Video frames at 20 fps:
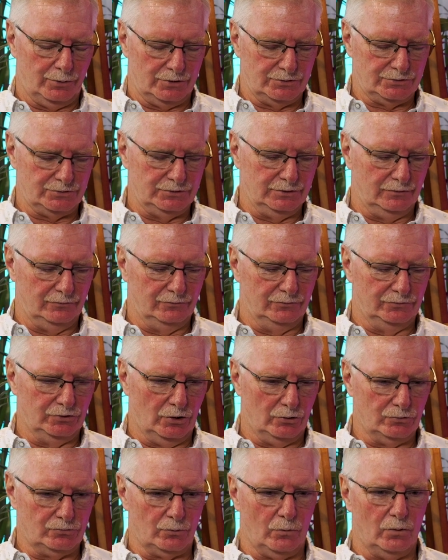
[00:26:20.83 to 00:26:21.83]
person of
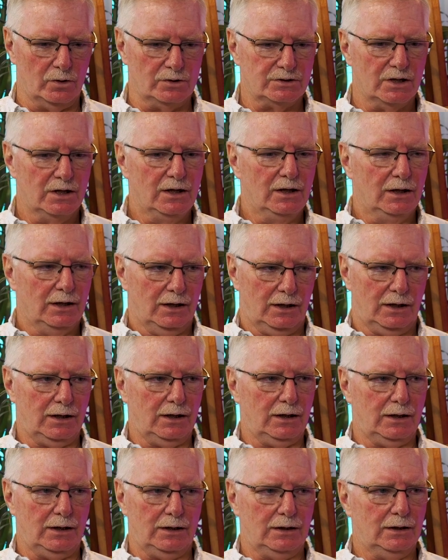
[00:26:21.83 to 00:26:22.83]
Joe Schwartz.
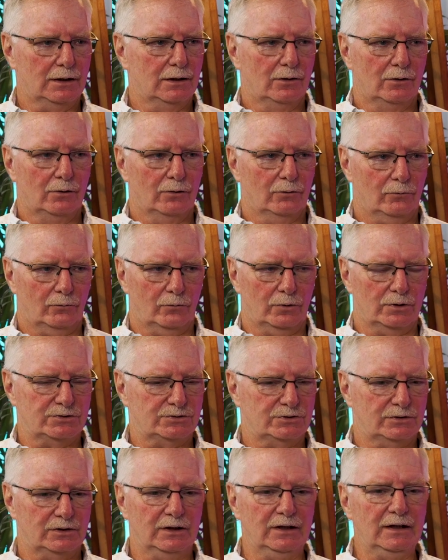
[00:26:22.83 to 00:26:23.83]
He
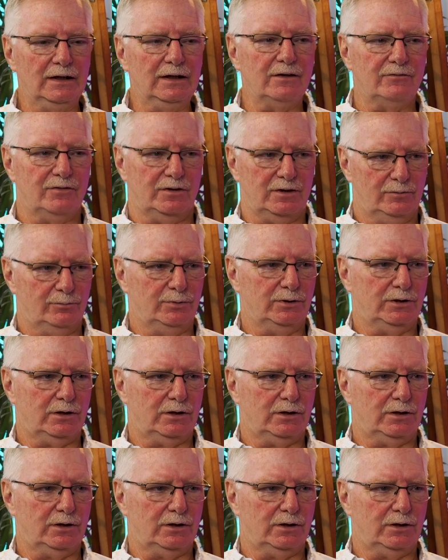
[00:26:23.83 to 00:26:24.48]
was livid